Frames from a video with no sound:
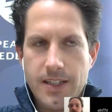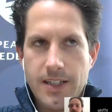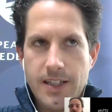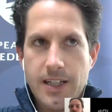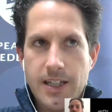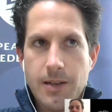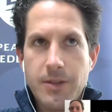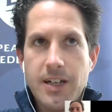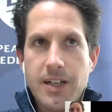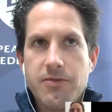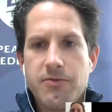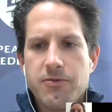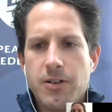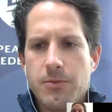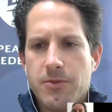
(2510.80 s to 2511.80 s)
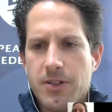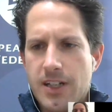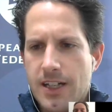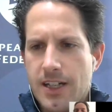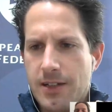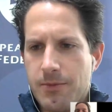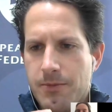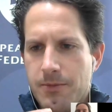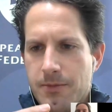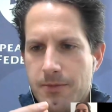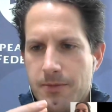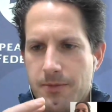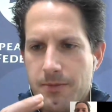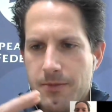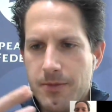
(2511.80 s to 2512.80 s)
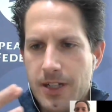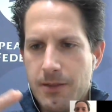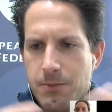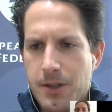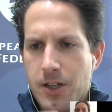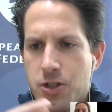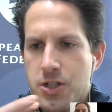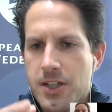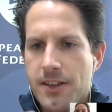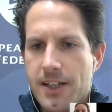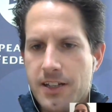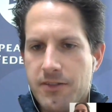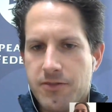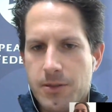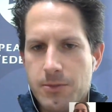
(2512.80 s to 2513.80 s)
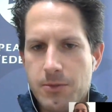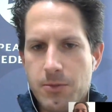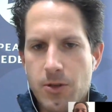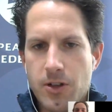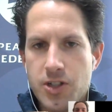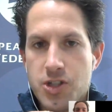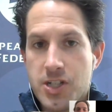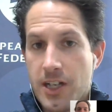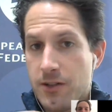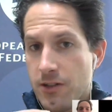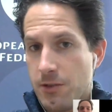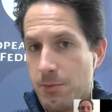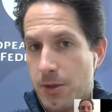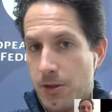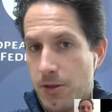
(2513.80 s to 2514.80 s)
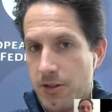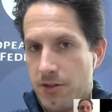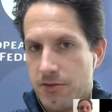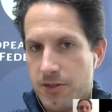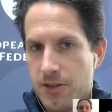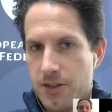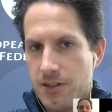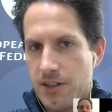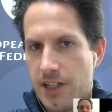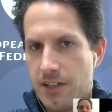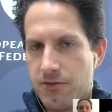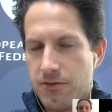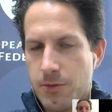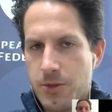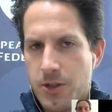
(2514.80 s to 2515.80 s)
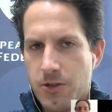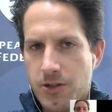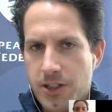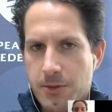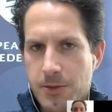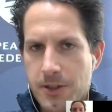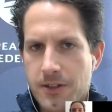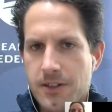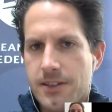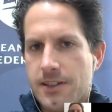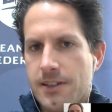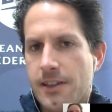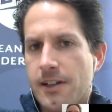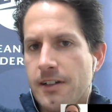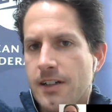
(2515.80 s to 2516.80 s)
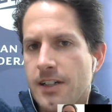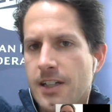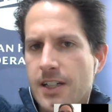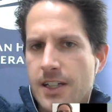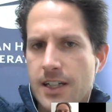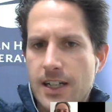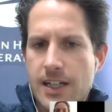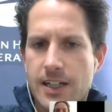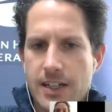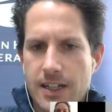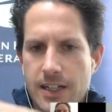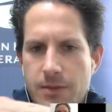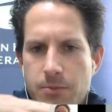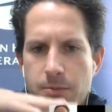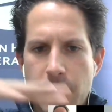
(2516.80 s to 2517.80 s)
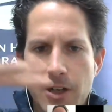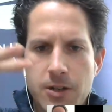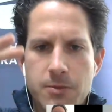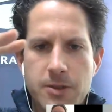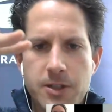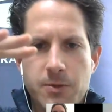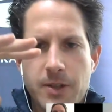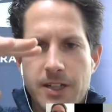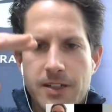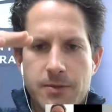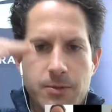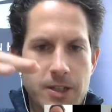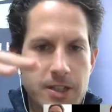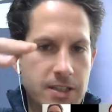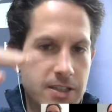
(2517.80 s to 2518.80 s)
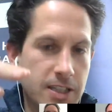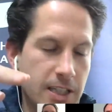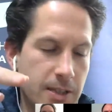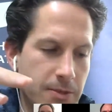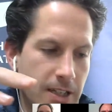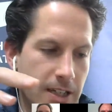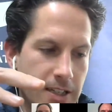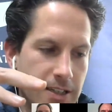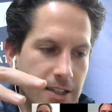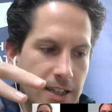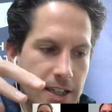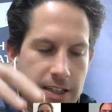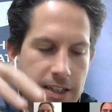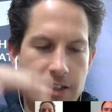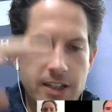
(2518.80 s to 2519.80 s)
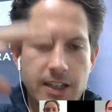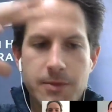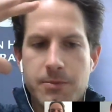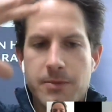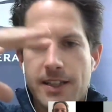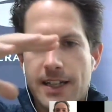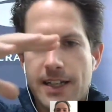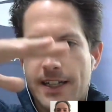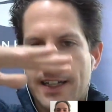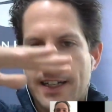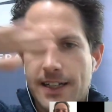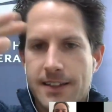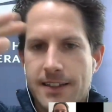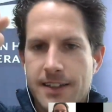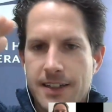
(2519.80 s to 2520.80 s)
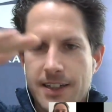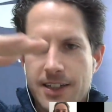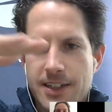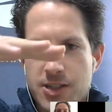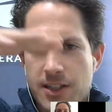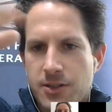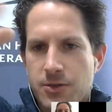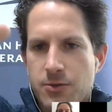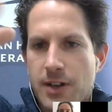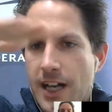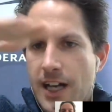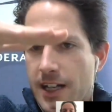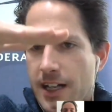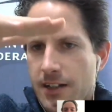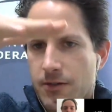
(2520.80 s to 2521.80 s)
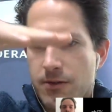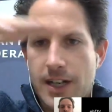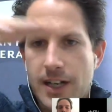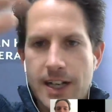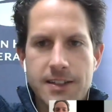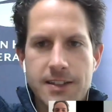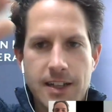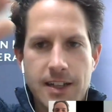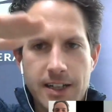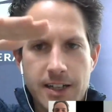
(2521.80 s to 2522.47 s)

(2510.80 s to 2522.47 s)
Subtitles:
Camilla, from approaching that from a more general point of view and from your experience, is there a moment when a team like Grim in that case just rides like